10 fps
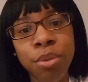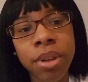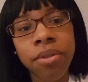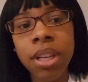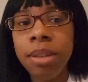
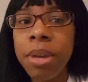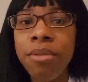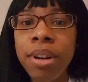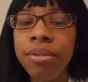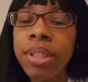with, and it may
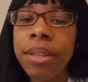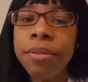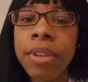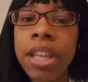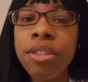ruffle some
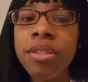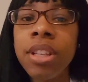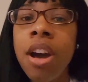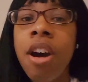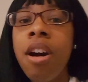feathers
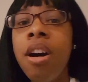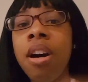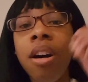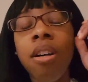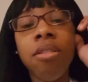
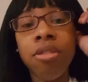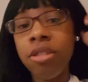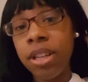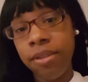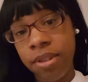
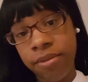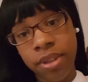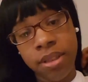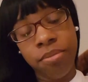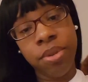or even
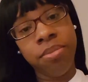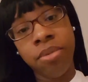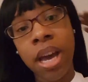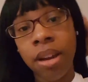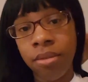offend some
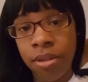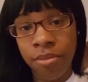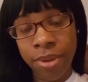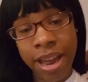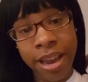people. I don't know,
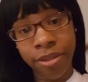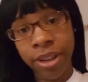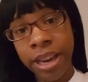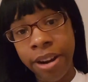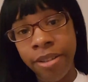but I don't
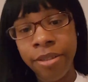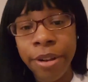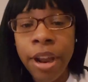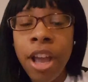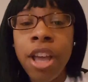care.
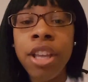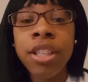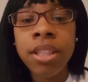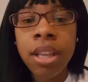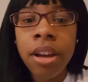
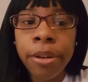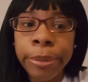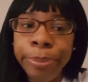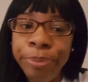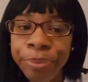
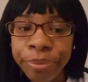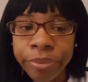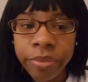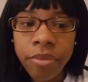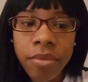So,
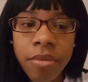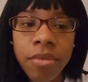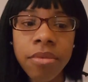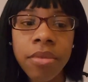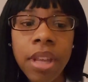
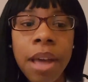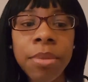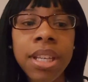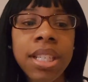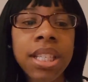
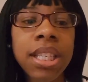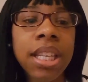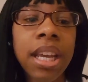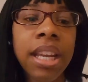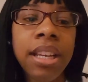just
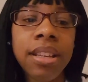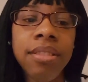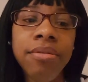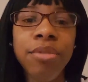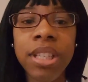take
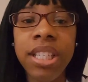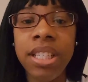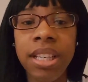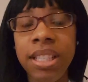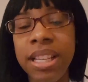
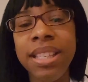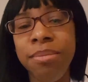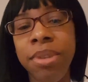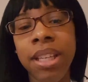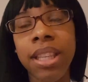religion, because that's a
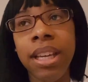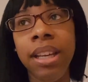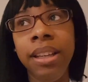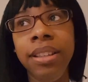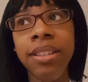big
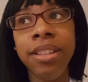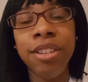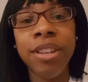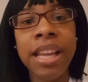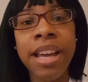thing. A
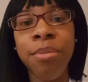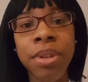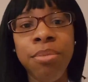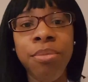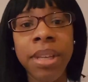lot of
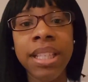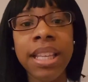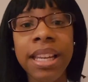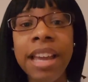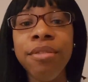people base
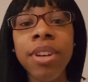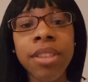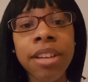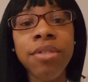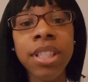their life
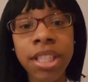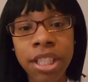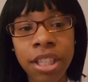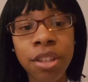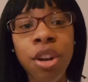around their
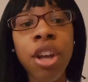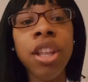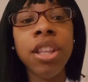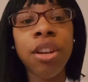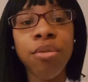religion,
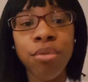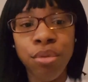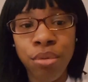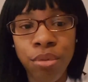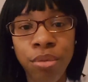their
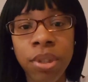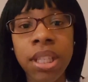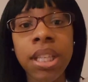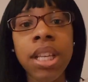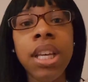rules
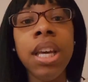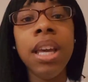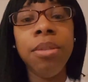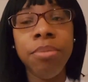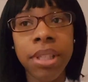
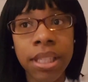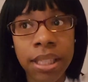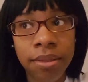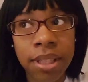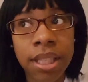and
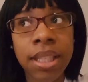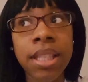beliefs